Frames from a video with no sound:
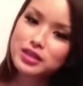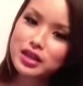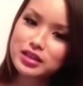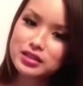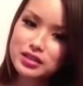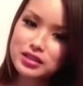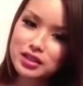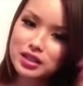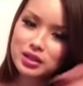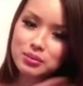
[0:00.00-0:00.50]

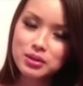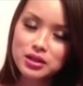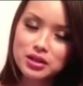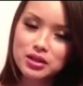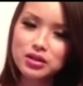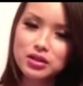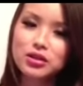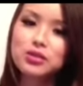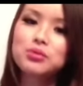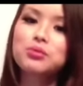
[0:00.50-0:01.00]
That's going to be
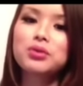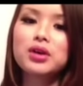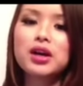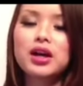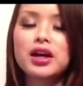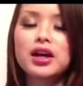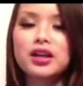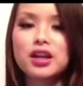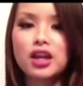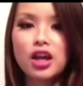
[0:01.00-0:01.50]
a good
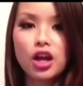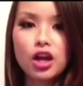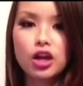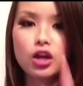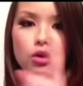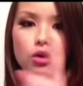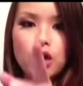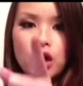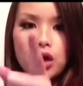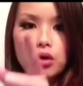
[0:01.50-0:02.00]
one.
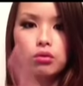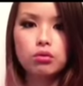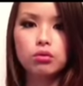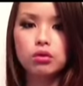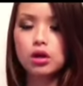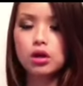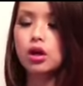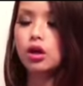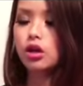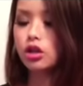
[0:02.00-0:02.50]
No,
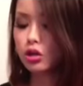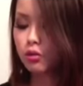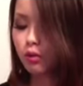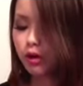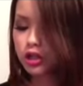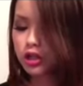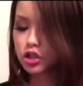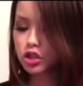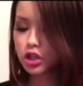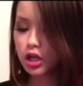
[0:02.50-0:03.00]
you
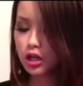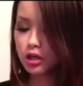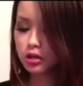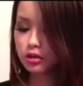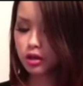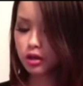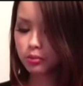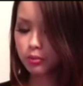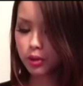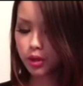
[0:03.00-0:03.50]
want to check
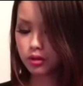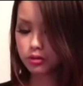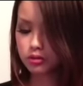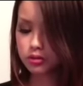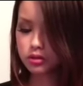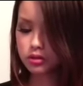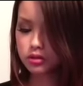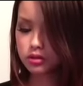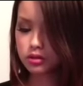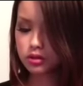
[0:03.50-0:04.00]
their
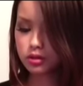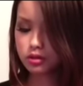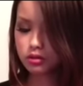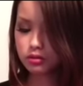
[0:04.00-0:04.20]
posts.